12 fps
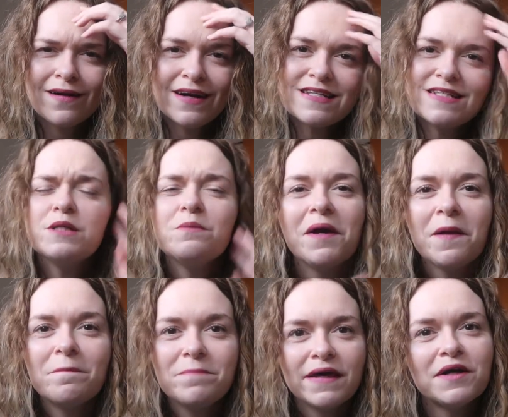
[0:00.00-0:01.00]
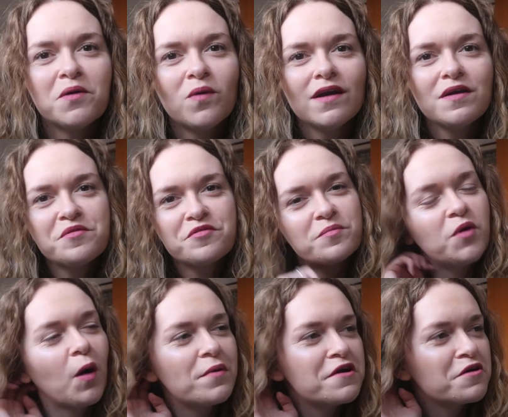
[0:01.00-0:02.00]
I did buy a bigger one from
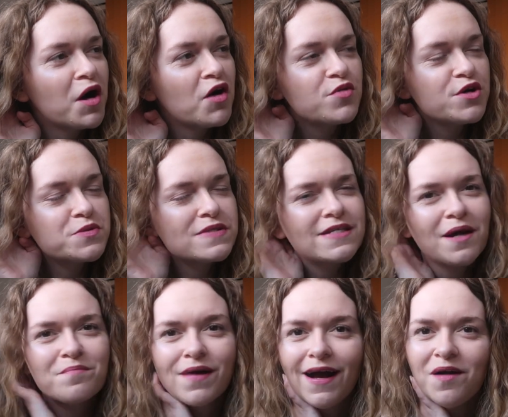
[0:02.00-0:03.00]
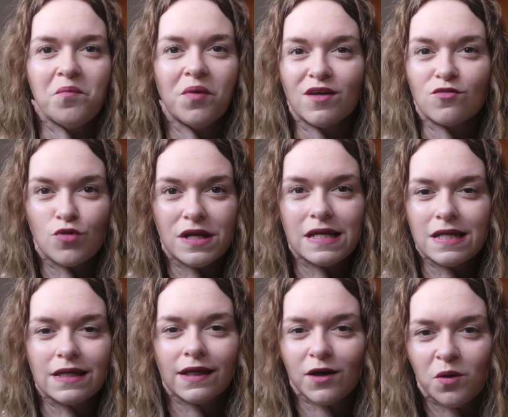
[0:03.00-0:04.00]
Hobbycraft, which was £10, but I really
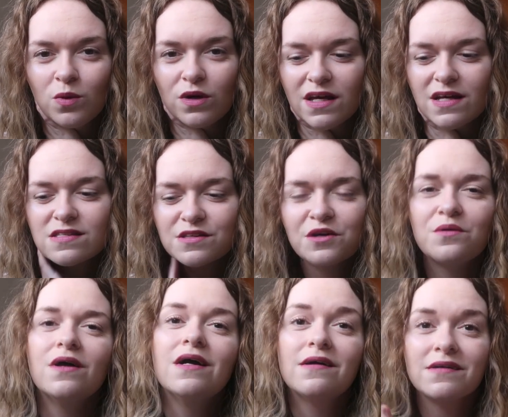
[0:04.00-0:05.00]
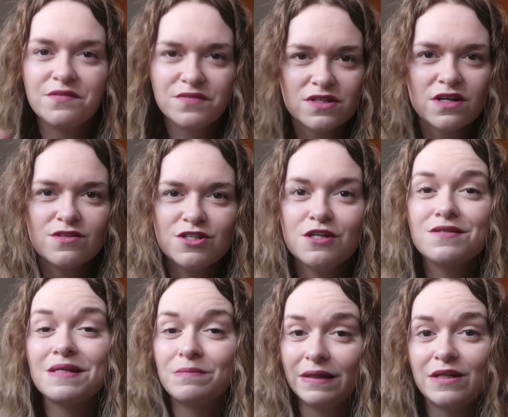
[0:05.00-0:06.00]
didn't get on with it, so I've stuck to
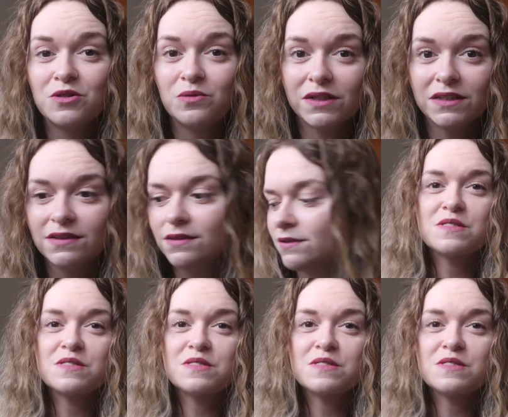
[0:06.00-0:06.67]
using my little one.